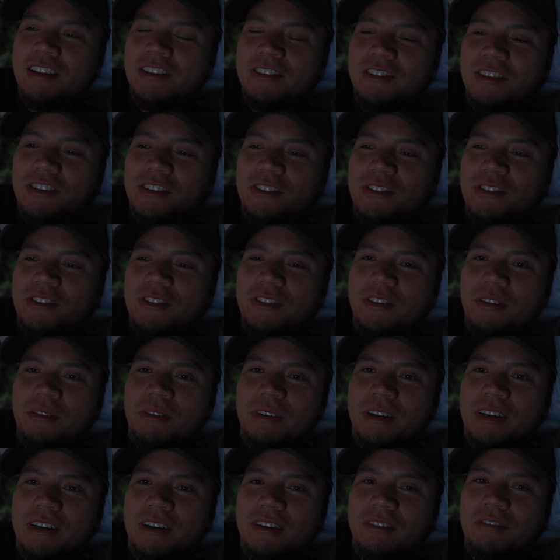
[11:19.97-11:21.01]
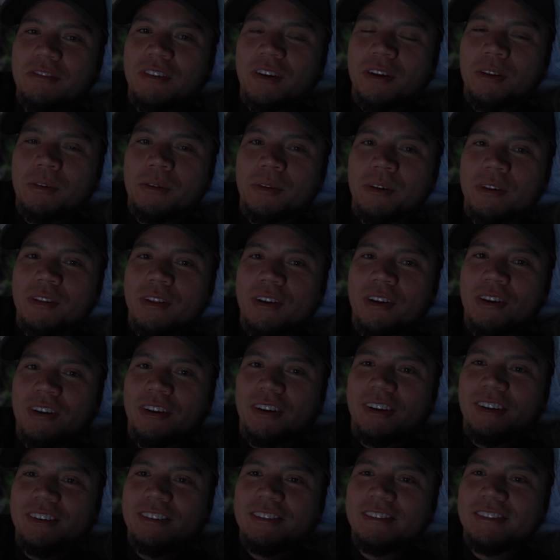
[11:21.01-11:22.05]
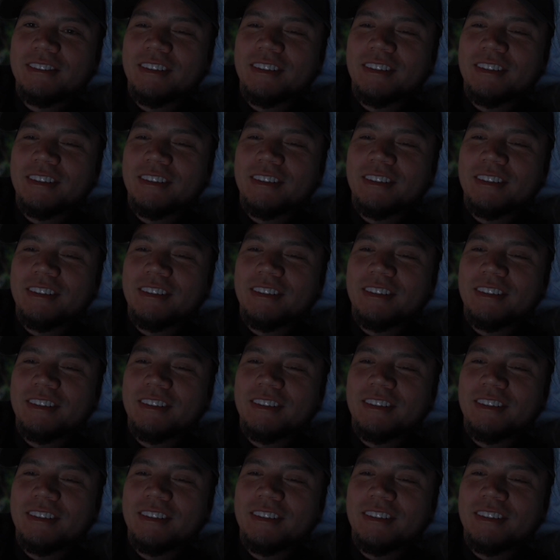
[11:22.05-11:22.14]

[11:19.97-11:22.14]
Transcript: just tuning in and following along.